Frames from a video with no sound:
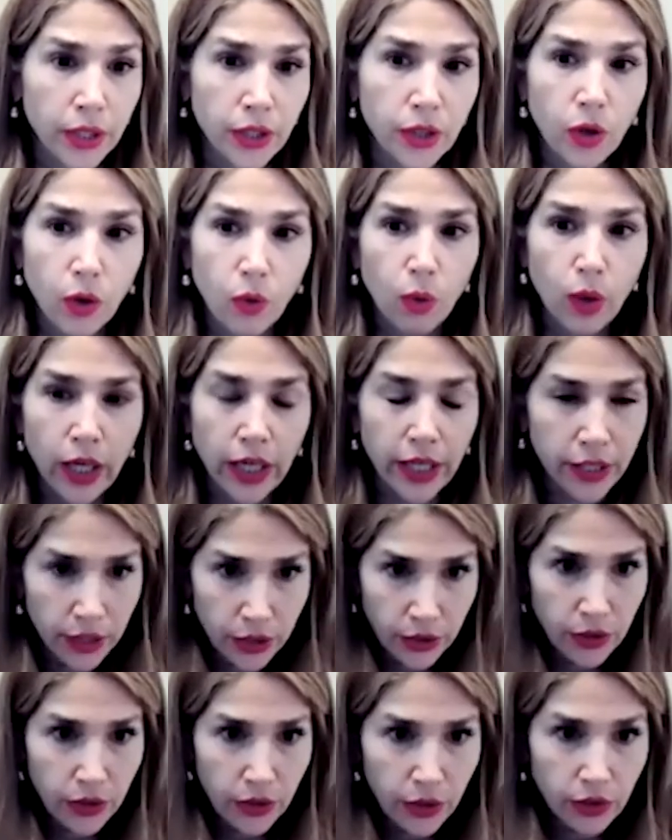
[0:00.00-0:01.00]
You know what,
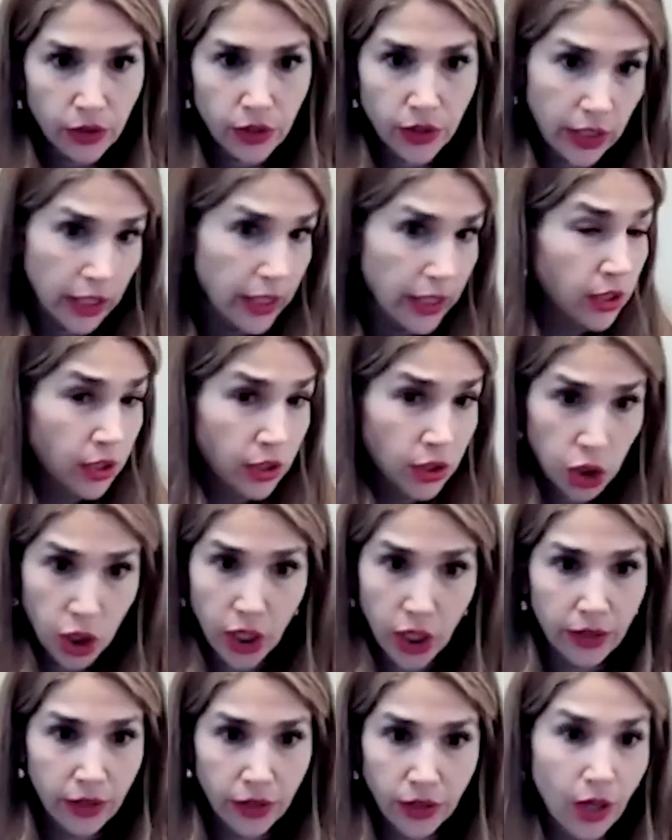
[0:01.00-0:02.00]
your
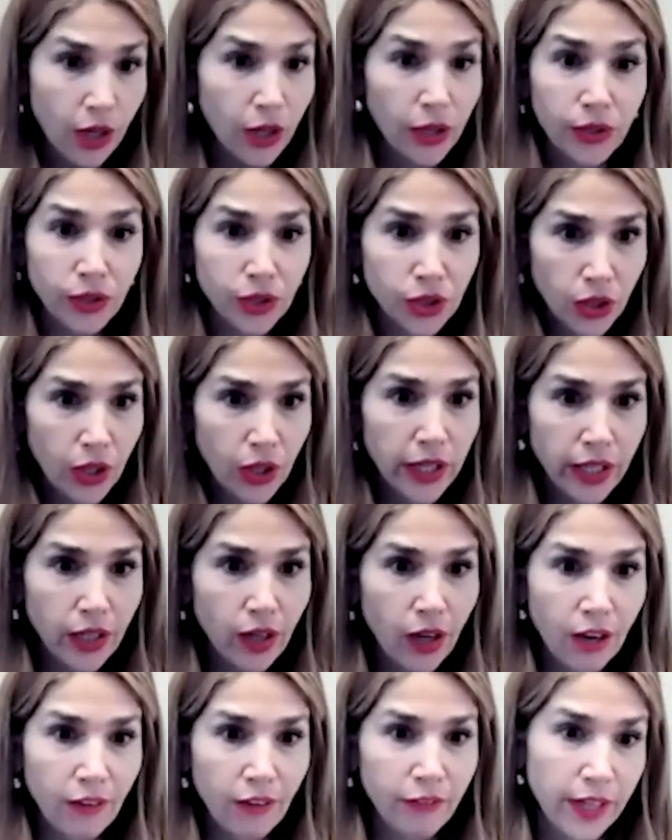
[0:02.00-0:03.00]
daughter started
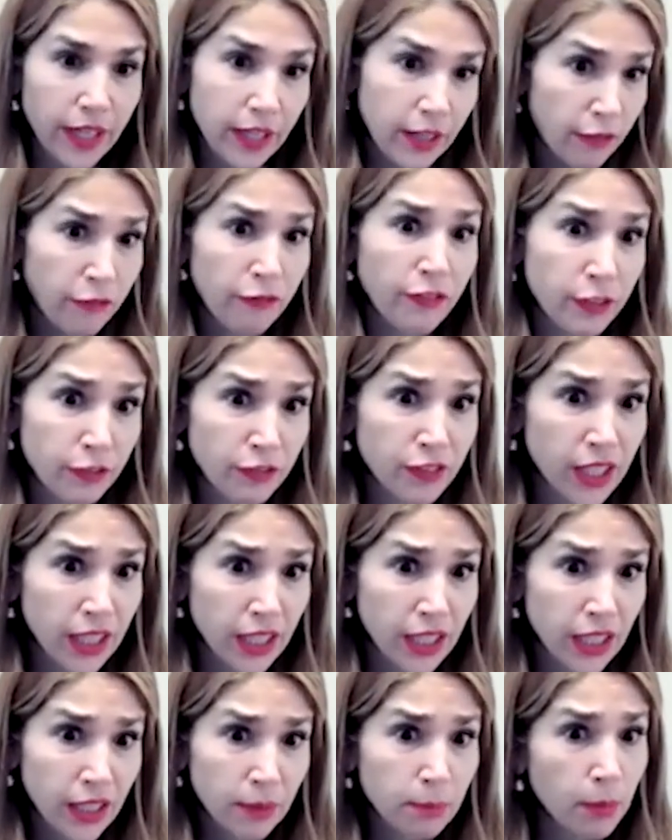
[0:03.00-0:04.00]
off at 15,